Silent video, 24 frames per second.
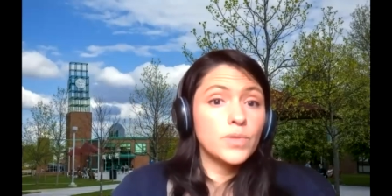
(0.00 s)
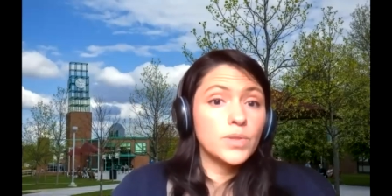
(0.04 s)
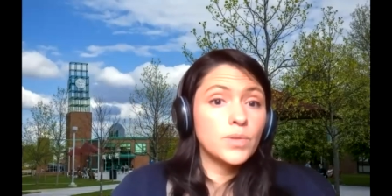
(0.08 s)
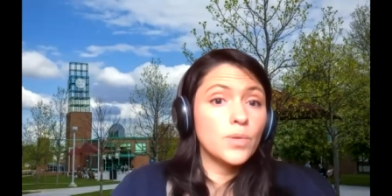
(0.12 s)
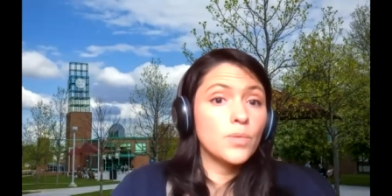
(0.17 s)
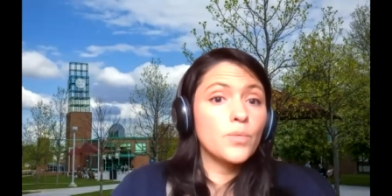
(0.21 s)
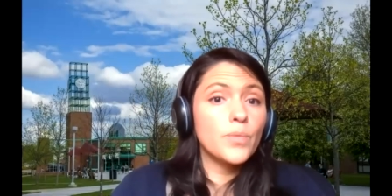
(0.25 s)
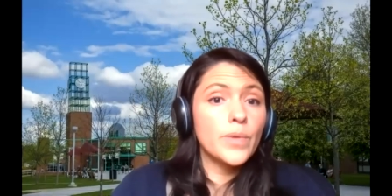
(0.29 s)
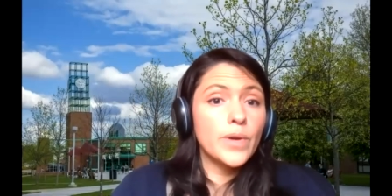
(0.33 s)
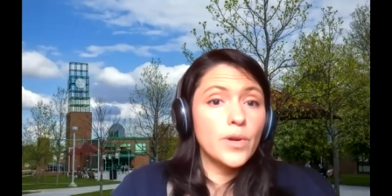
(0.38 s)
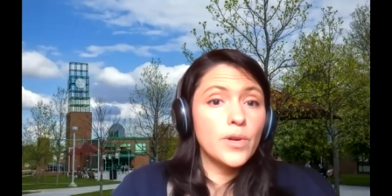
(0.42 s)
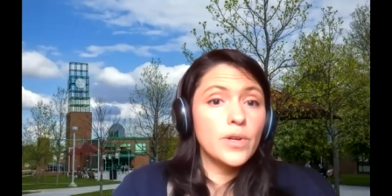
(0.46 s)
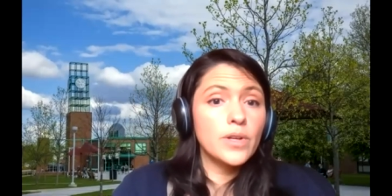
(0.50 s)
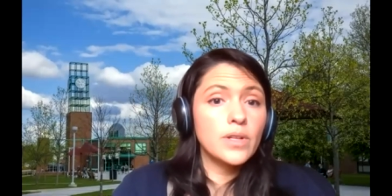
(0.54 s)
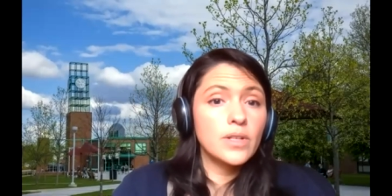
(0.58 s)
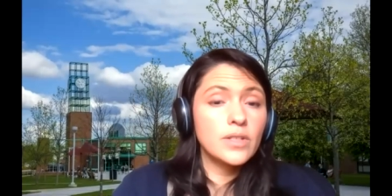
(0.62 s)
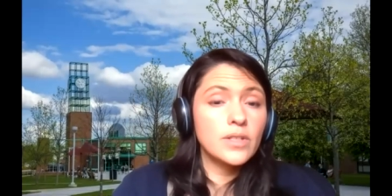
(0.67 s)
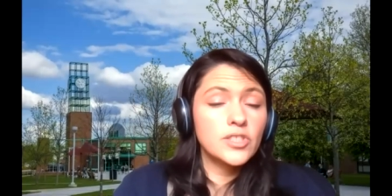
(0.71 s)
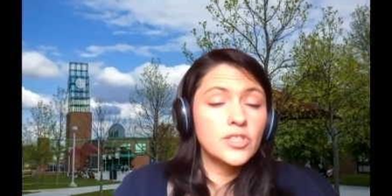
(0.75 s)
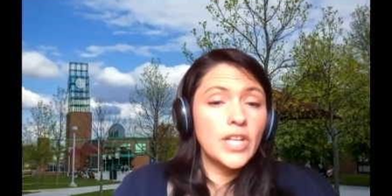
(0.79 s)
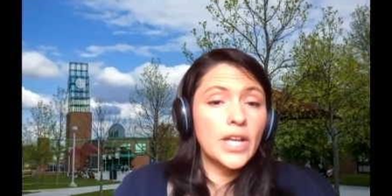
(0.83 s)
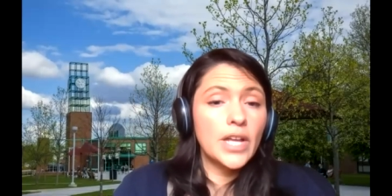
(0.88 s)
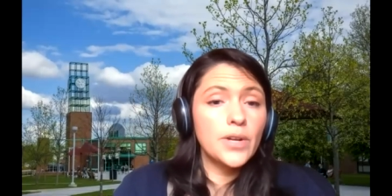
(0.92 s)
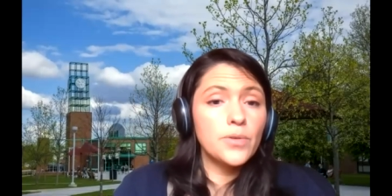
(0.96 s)
so
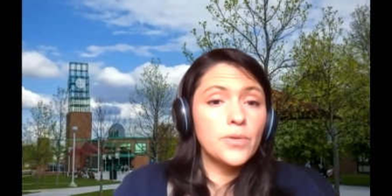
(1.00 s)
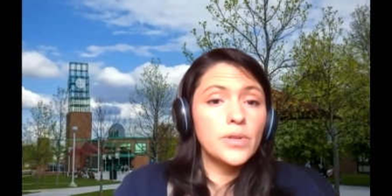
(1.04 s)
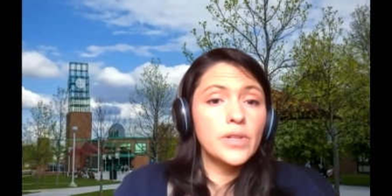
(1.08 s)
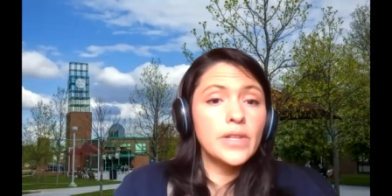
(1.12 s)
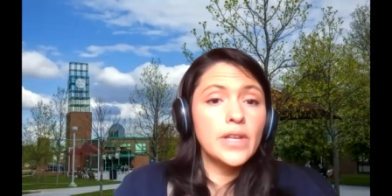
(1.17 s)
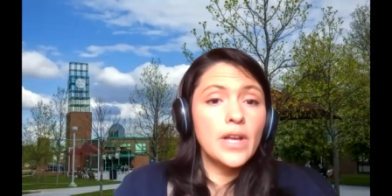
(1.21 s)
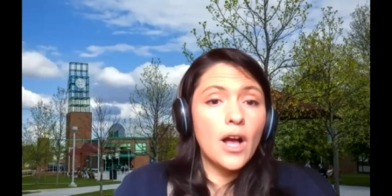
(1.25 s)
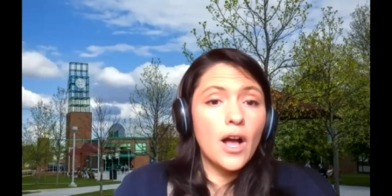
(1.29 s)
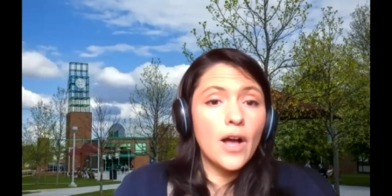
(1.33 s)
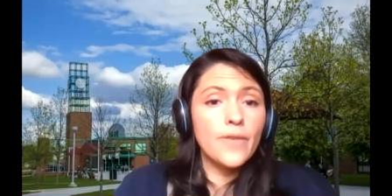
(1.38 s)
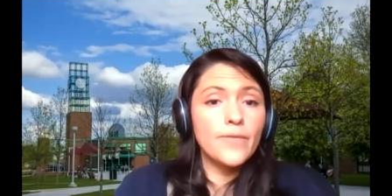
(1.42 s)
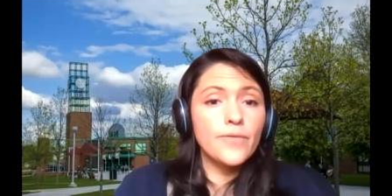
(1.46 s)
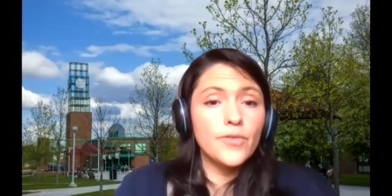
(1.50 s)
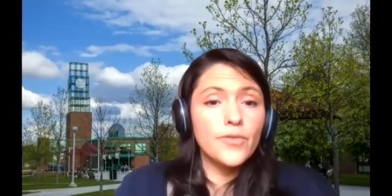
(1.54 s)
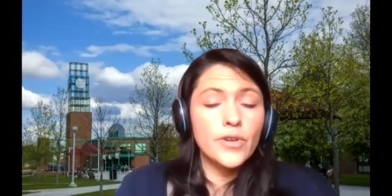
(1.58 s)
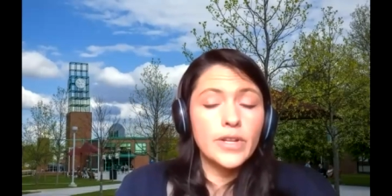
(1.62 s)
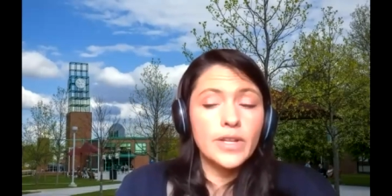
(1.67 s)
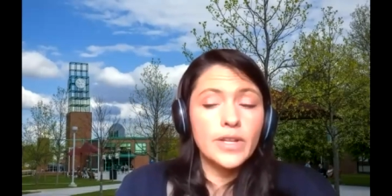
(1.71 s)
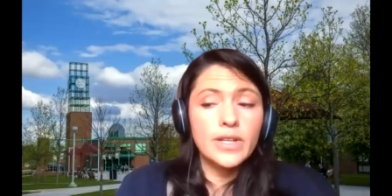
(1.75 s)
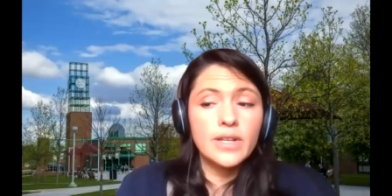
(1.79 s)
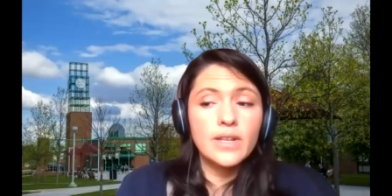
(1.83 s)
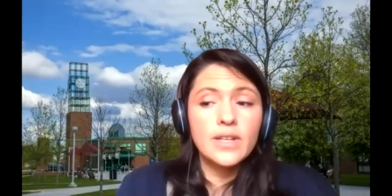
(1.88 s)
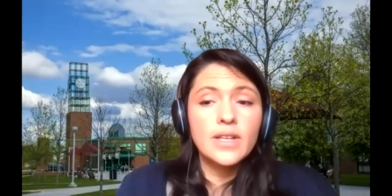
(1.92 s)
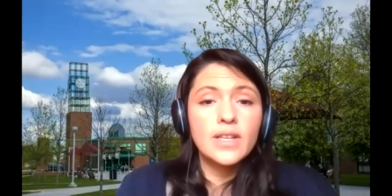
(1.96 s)
we're generally
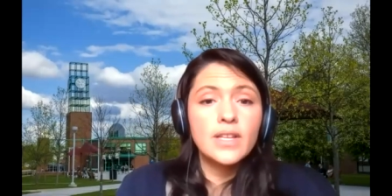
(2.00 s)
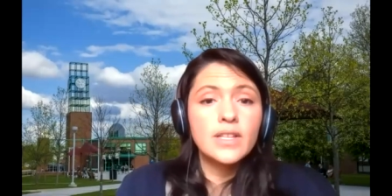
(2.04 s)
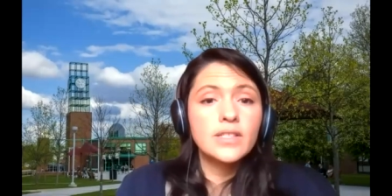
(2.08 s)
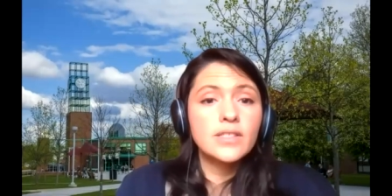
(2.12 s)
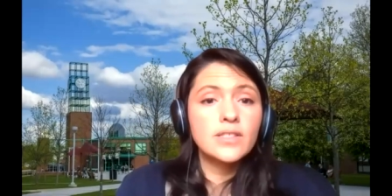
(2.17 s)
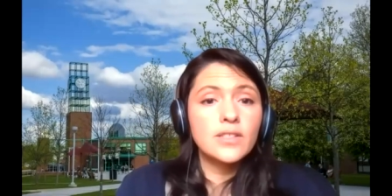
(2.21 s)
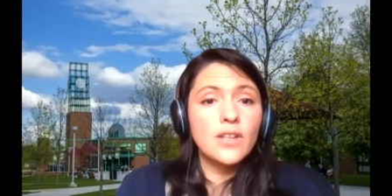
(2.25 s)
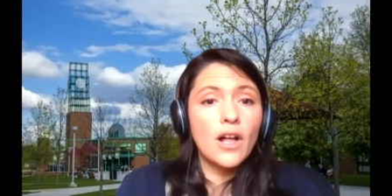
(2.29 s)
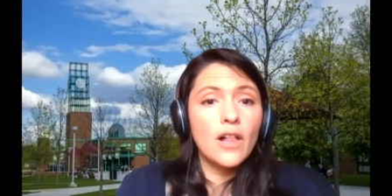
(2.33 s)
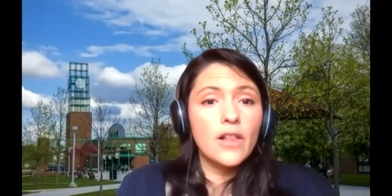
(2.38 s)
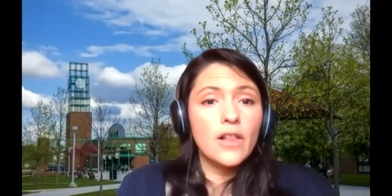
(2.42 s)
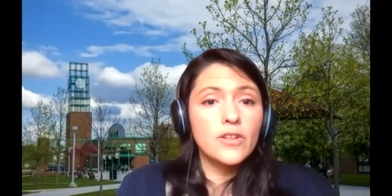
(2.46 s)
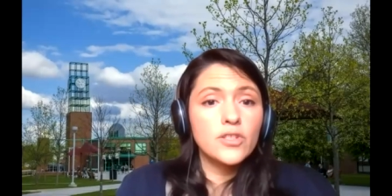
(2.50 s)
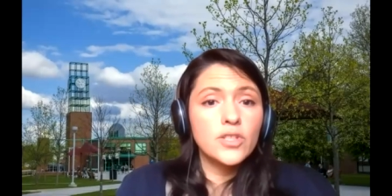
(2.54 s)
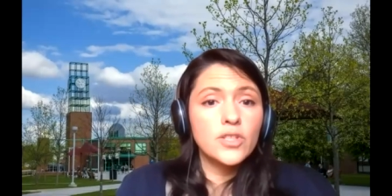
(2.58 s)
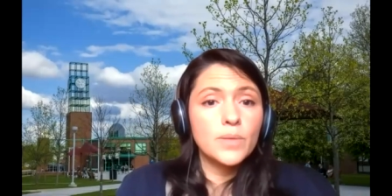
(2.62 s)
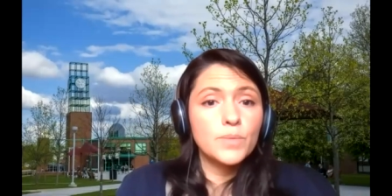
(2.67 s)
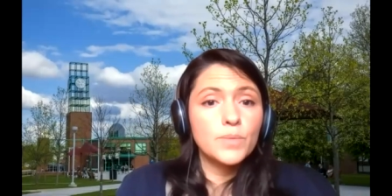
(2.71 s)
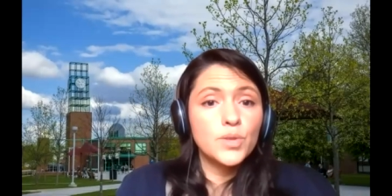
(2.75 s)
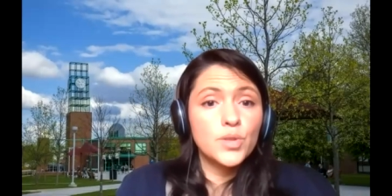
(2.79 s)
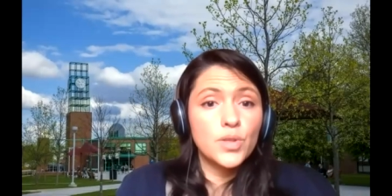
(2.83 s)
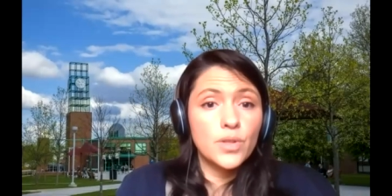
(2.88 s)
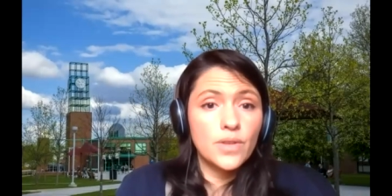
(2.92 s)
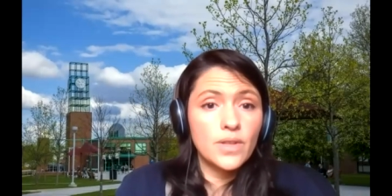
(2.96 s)
offering
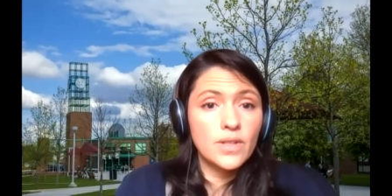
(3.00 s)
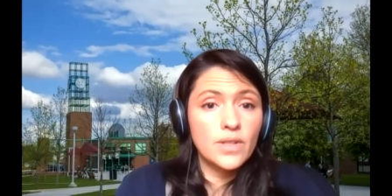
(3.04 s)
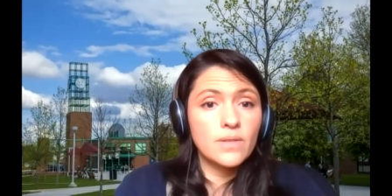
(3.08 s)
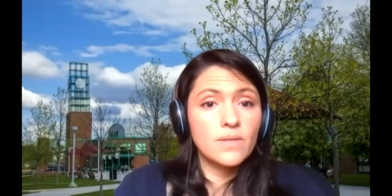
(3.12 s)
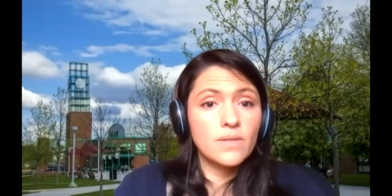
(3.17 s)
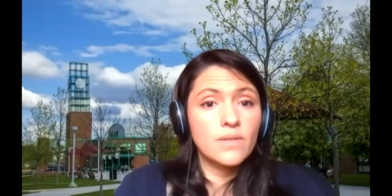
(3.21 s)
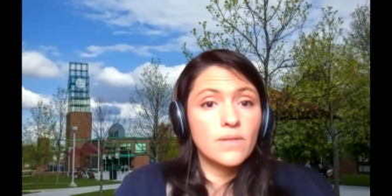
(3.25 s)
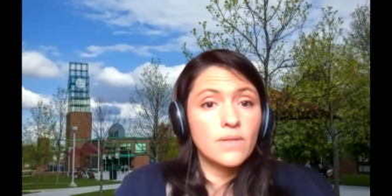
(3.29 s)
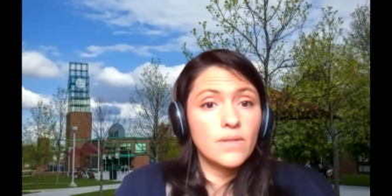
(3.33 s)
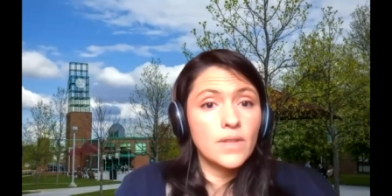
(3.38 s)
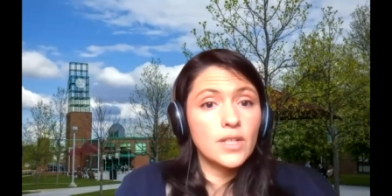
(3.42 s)
scholarships to the,